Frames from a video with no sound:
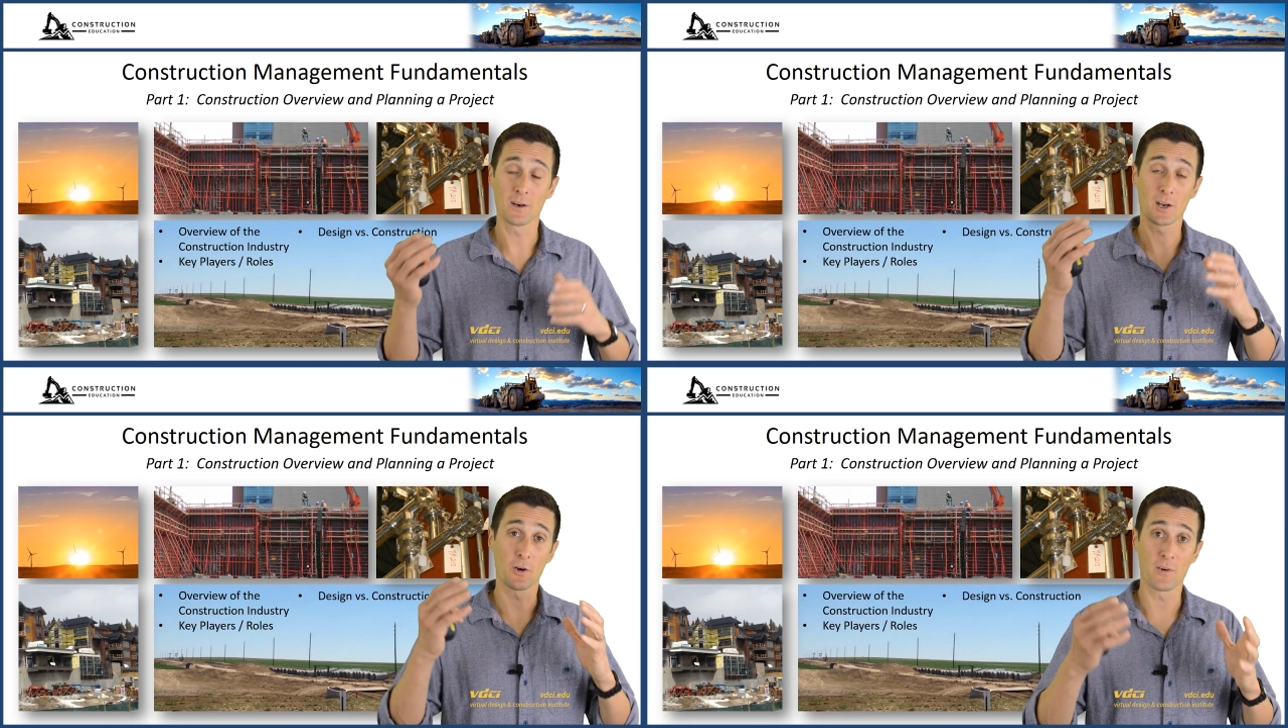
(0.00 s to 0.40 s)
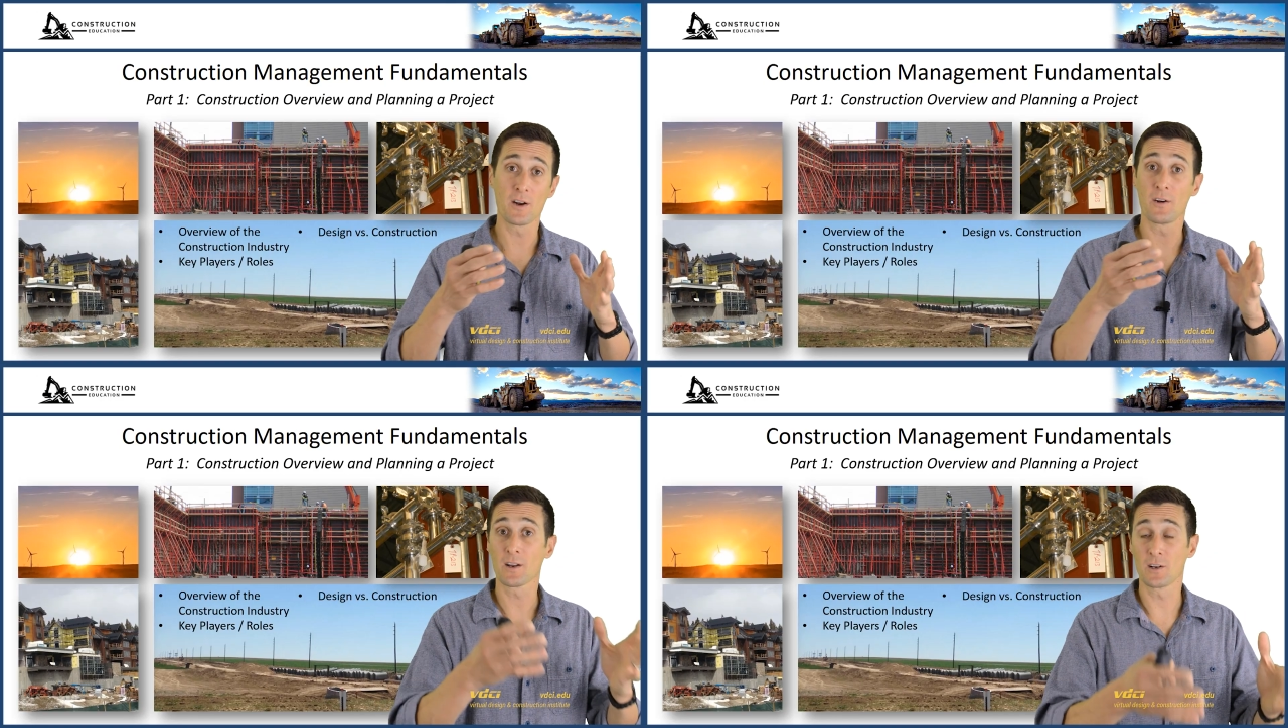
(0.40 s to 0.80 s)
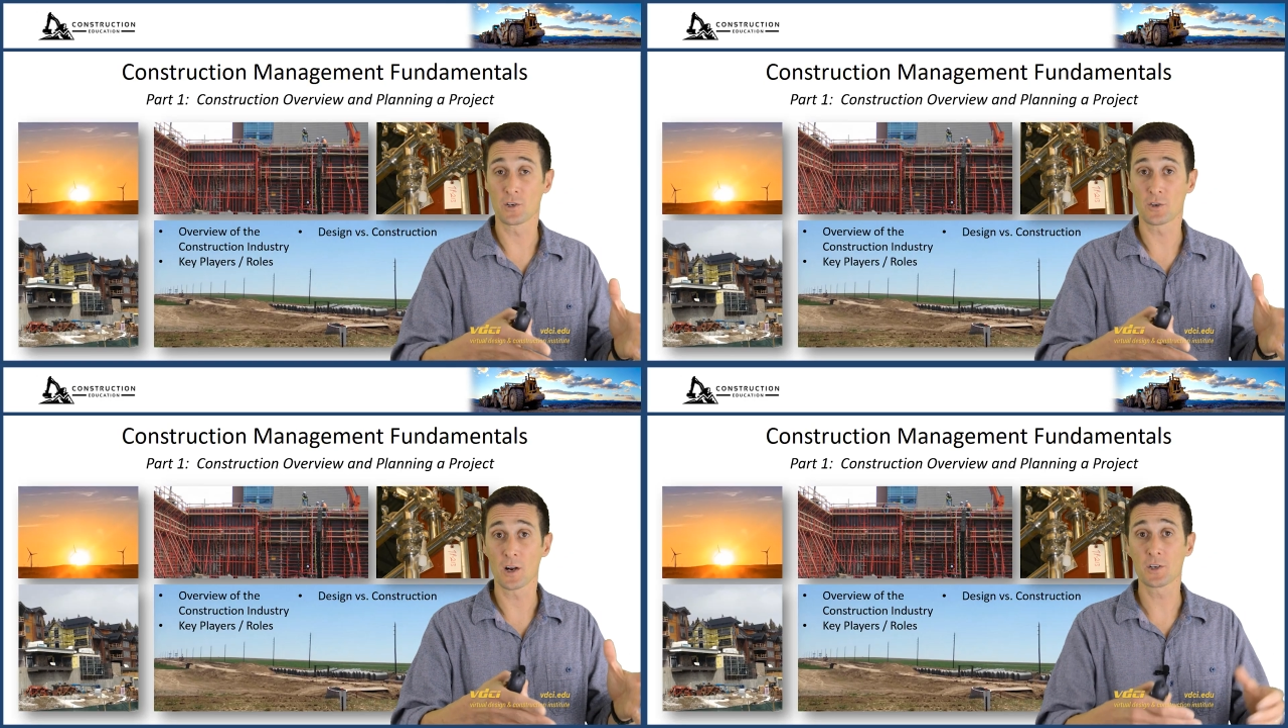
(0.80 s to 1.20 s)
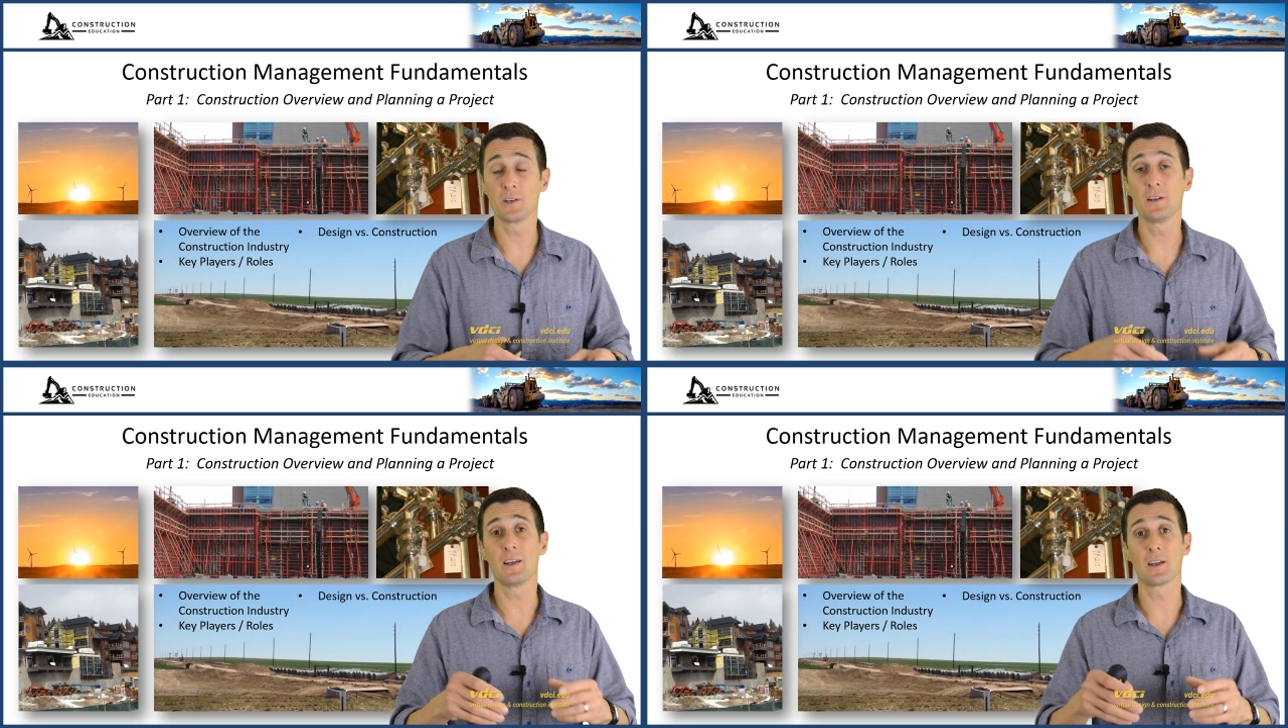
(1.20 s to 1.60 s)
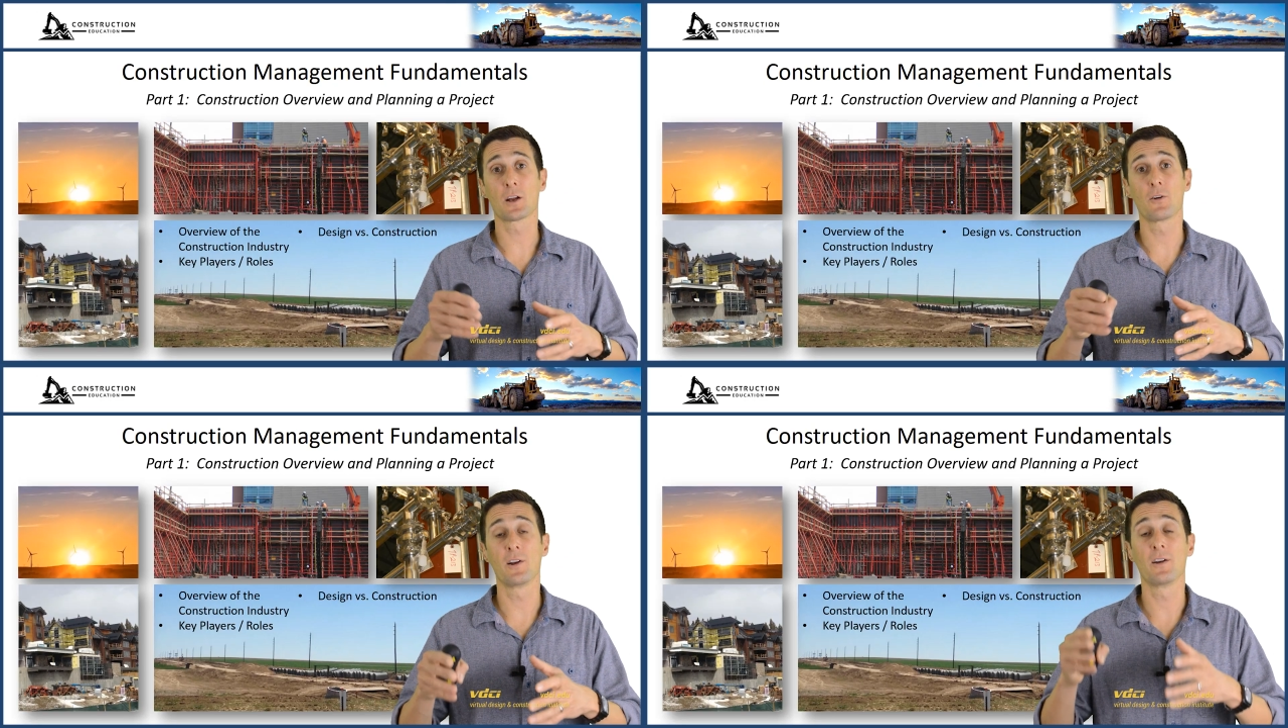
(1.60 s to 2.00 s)
a career in construction and a
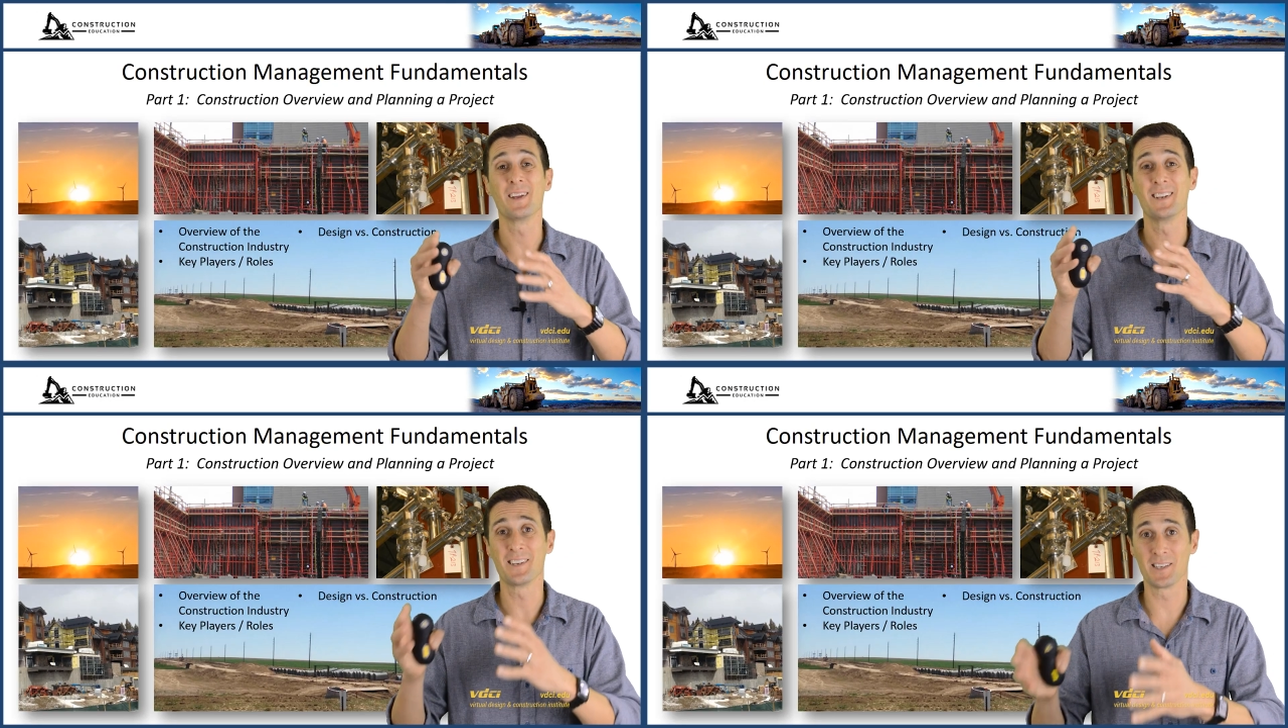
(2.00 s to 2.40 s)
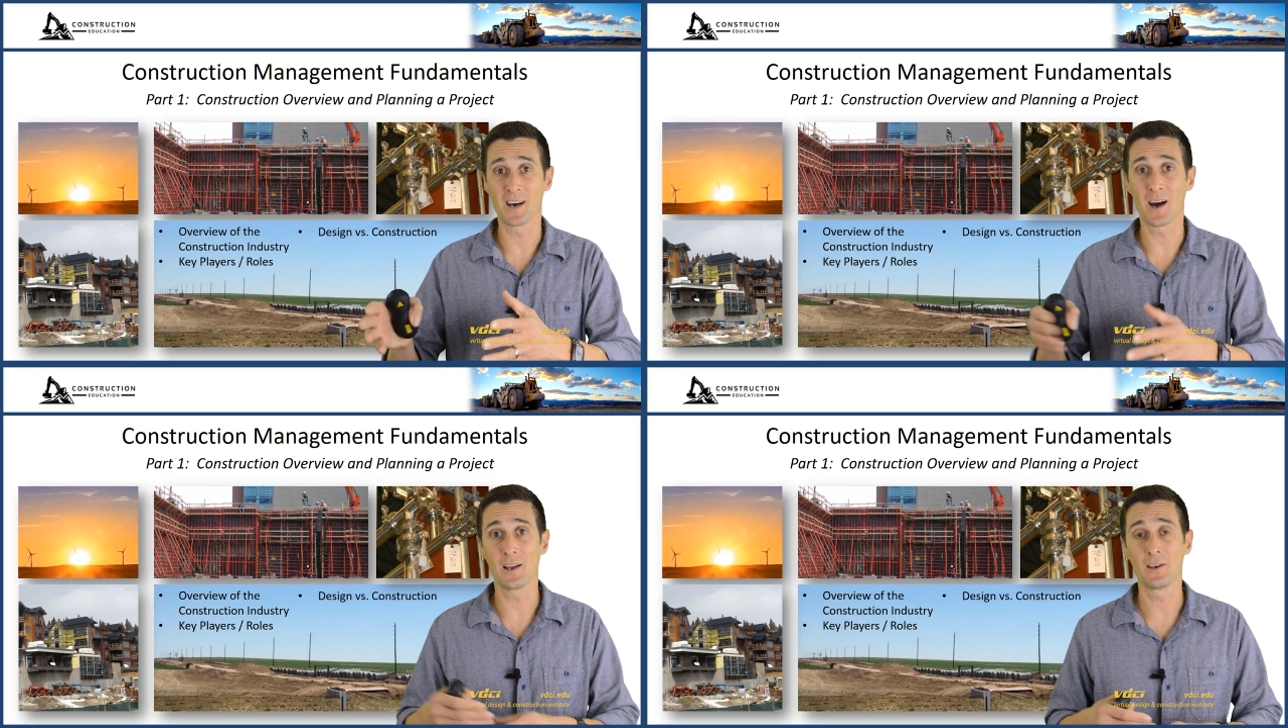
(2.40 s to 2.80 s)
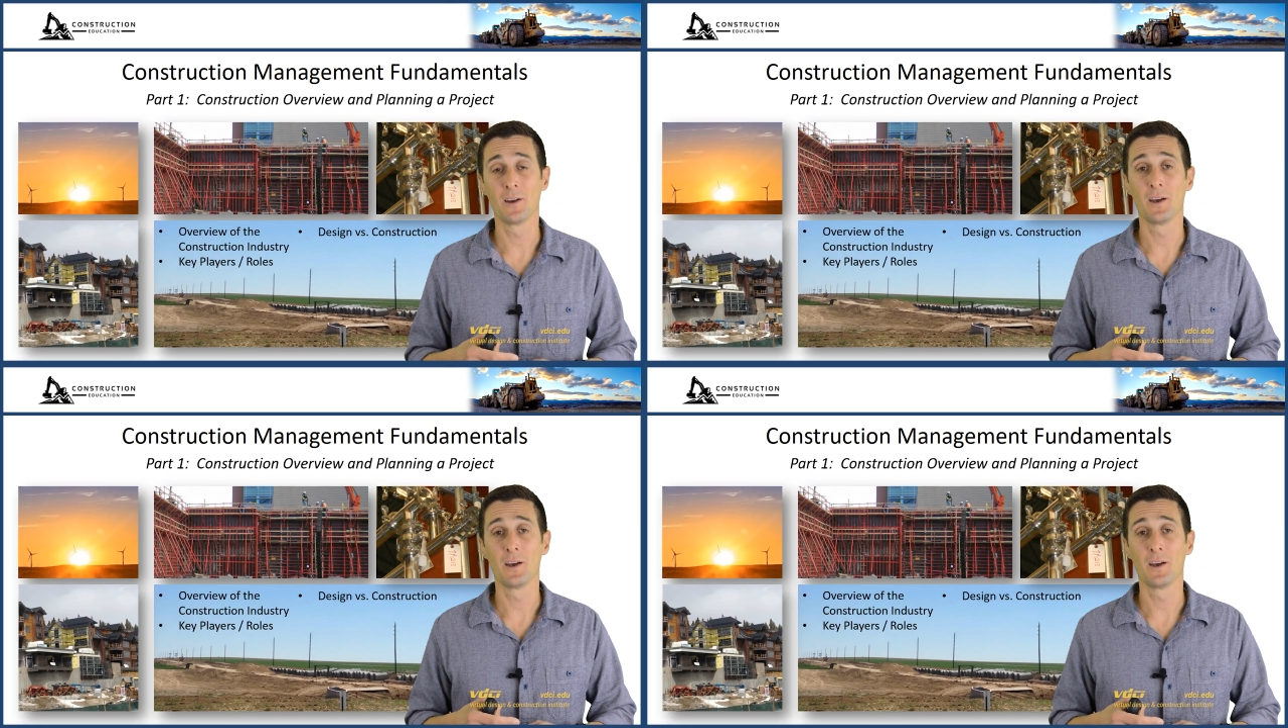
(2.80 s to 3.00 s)
career in design.